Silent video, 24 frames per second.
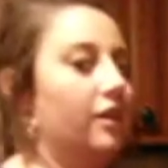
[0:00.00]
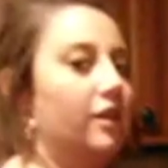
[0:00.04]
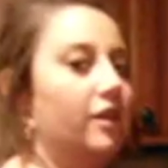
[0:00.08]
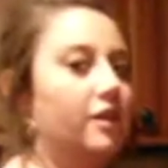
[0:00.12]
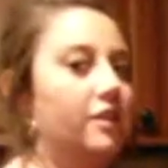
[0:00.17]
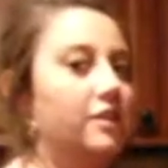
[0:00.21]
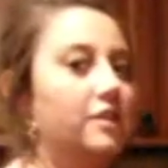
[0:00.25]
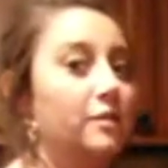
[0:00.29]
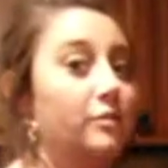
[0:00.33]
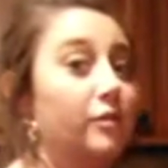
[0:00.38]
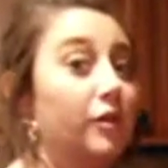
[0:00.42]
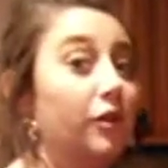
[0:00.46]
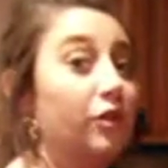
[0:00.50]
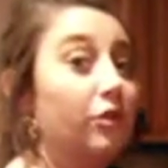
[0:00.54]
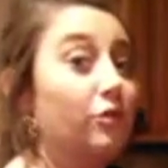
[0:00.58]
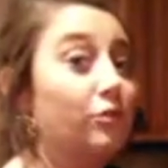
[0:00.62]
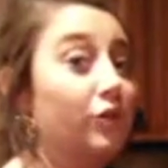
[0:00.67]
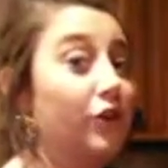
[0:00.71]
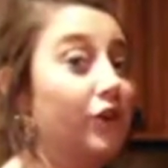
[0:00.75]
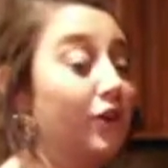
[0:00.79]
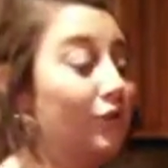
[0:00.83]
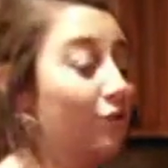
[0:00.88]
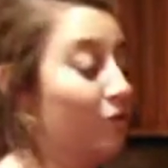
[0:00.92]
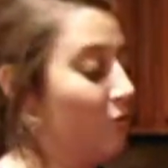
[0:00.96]
Just make
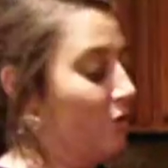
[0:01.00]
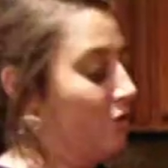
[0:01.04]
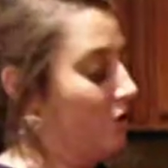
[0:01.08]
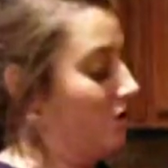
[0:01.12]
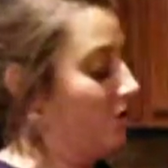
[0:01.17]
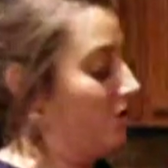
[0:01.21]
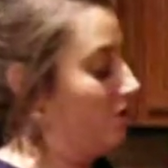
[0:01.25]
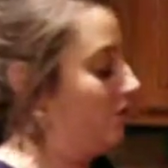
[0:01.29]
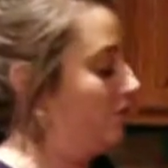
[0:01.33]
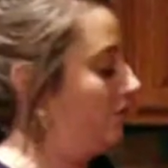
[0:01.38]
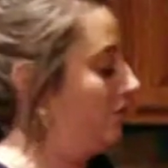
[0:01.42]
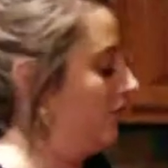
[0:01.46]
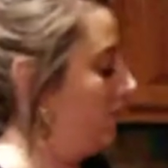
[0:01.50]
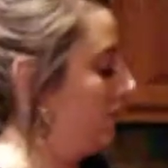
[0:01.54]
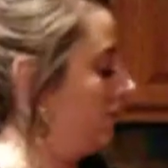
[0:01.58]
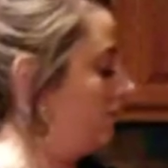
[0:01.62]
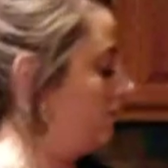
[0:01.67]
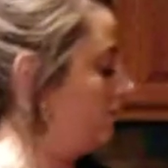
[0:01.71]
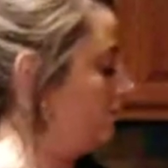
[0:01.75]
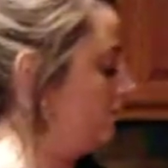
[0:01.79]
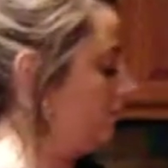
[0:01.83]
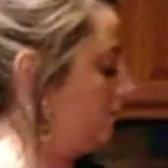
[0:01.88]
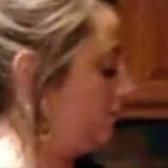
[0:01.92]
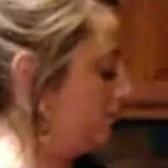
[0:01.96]
3/4 of an
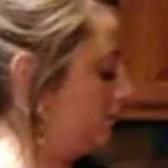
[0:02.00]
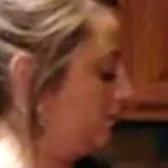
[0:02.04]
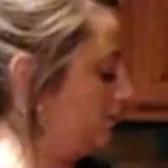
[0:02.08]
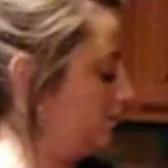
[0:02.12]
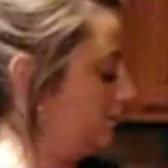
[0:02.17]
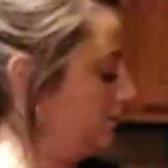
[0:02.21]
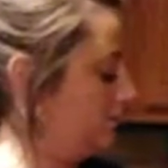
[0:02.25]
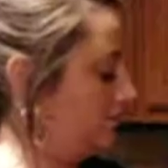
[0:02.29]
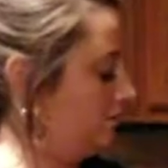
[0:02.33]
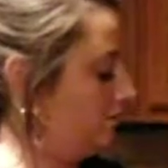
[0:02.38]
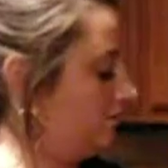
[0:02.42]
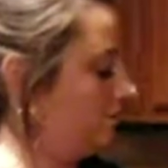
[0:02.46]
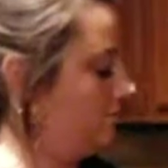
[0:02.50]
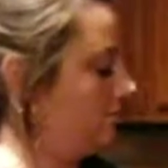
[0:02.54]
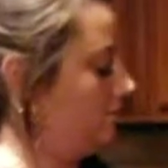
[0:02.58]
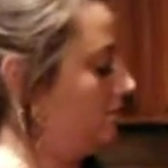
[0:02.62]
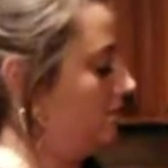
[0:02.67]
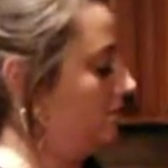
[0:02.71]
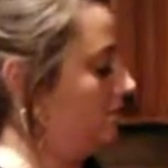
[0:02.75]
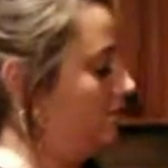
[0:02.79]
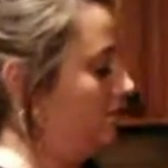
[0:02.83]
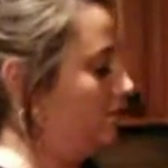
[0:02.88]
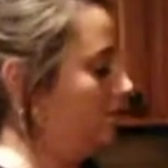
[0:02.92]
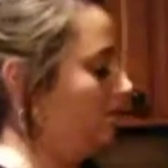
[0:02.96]
ounce.
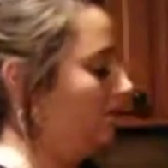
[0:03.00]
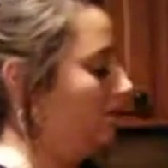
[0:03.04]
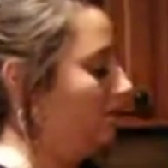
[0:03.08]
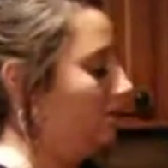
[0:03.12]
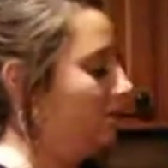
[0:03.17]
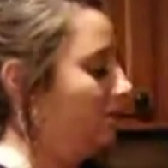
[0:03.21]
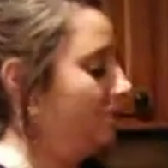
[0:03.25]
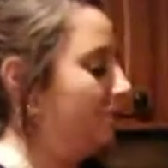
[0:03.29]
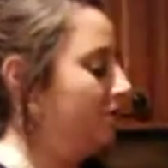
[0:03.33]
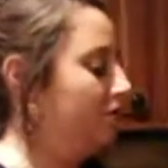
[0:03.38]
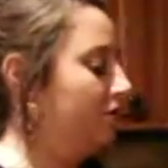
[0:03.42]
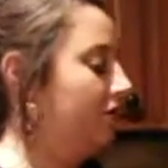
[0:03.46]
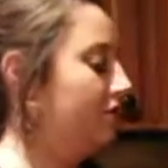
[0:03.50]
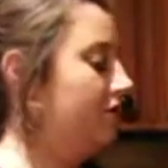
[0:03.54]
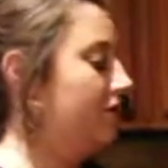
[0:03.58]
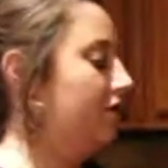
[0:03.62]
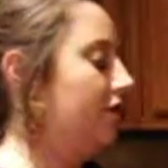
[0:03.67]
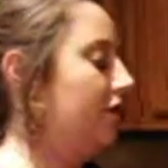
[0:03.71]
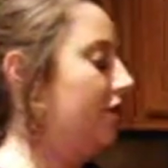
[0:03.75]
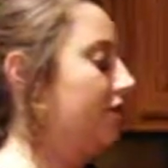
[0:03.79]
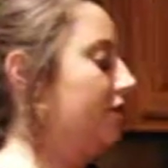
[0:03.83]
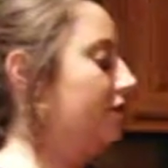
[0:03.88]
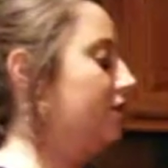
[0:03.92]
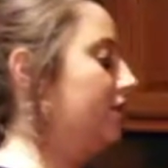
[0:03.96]
Use the
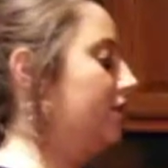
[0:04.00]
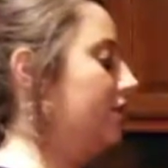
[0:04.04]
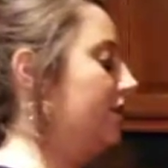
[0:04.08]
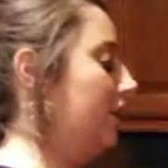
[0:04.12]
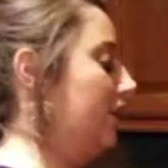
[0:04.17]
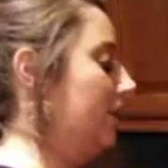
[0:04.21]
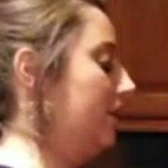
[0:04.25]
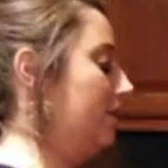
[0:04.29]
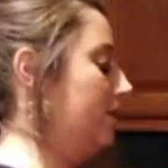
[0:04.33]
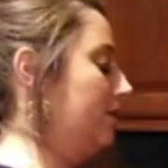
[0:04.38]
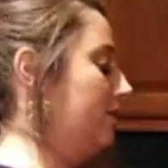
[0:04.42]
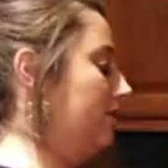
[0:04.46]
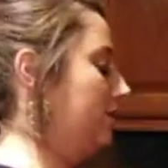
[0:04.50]
other side.